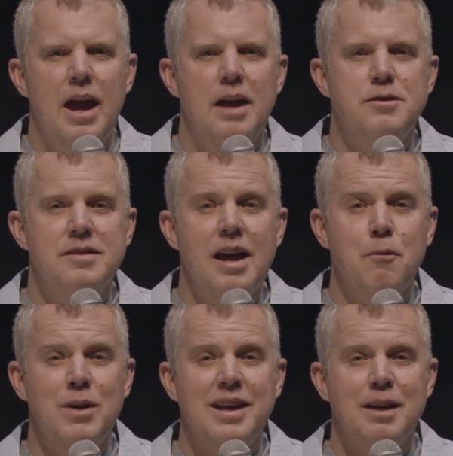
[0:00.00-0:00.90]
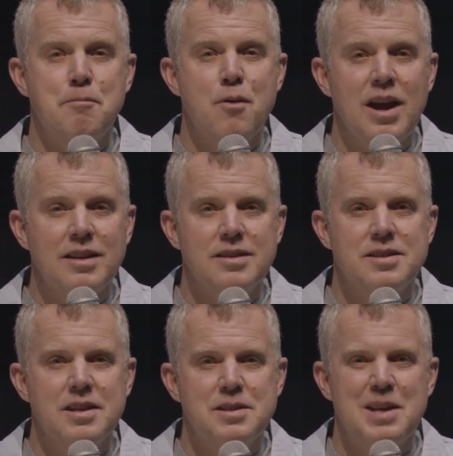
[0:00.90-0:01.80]
And today we can
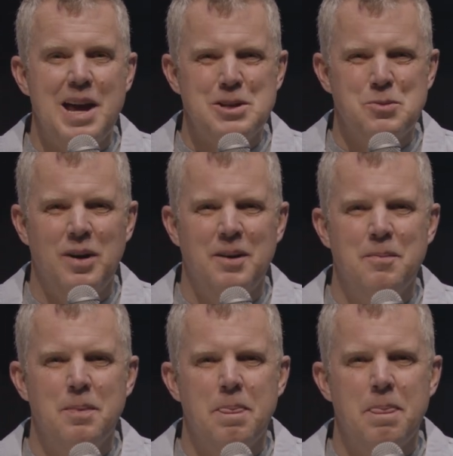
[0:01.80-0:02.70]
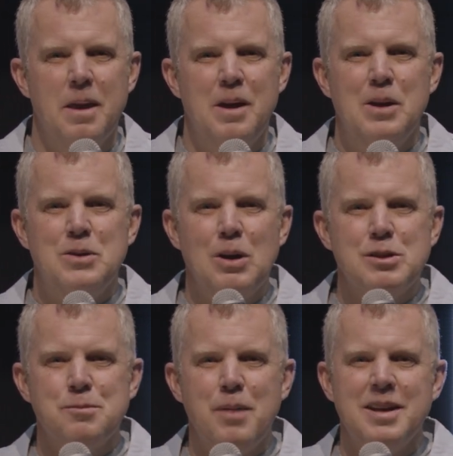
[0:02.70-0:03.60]
practice this as well.
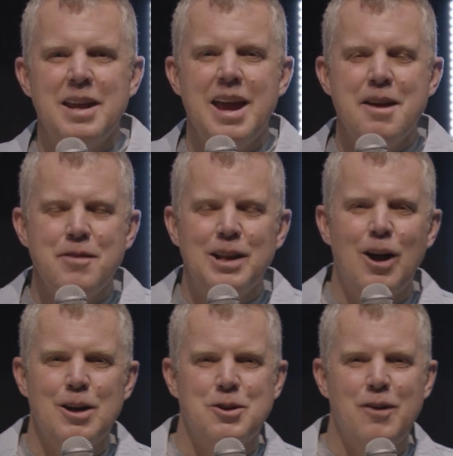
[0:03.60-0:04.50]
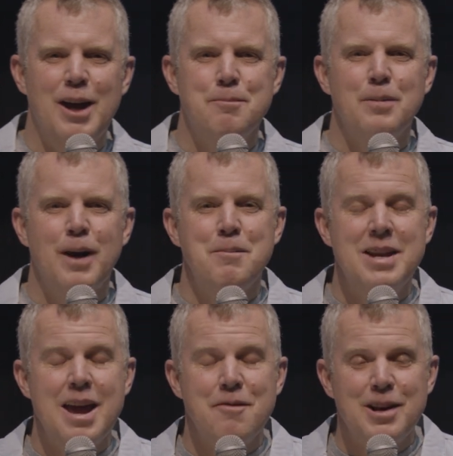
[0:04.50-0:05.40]
Don't spend every last
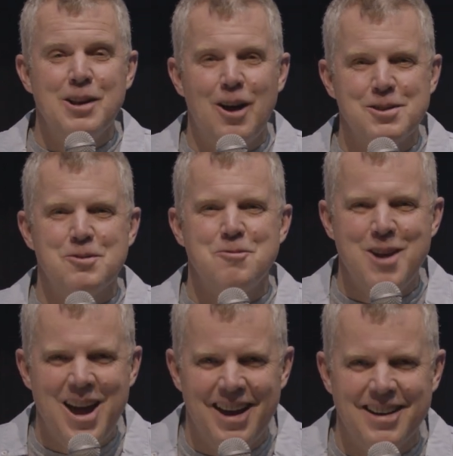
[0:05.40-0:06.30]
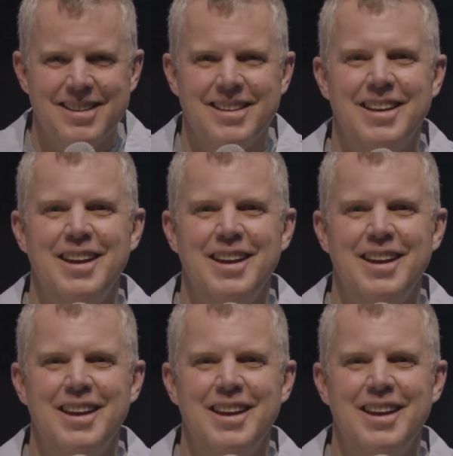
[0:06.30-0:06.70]
every last rand.